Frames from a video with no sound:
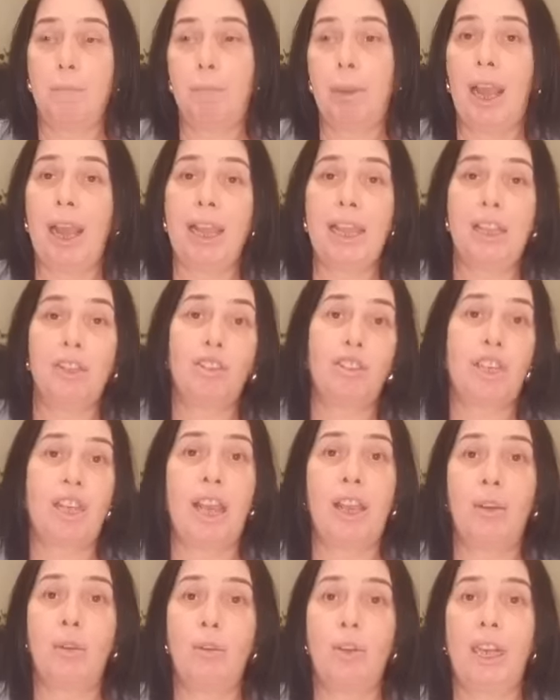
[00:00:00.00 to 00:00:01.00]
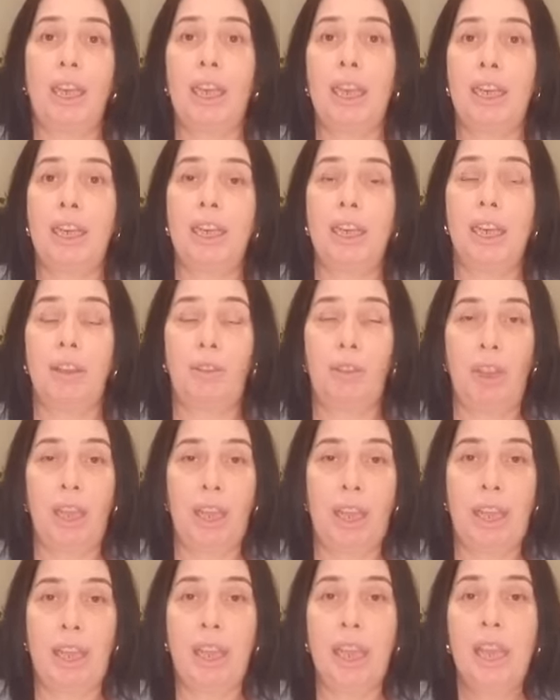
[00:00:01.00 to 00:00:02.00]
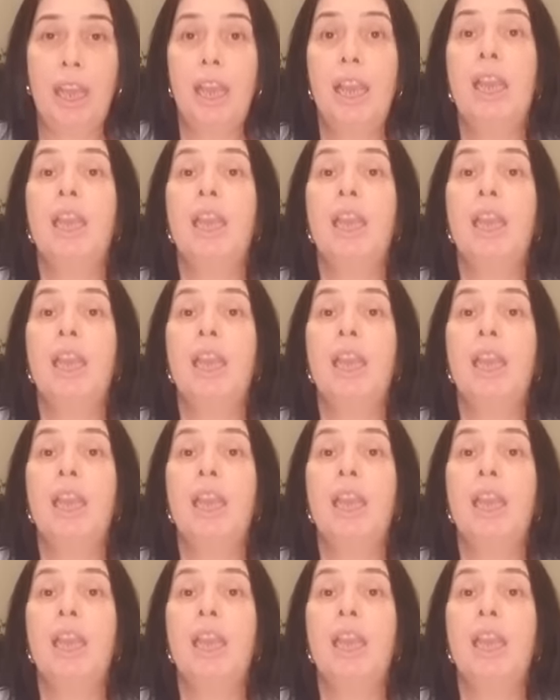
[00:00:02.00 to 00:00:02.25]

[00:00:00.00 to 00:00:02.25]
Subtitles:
page down in the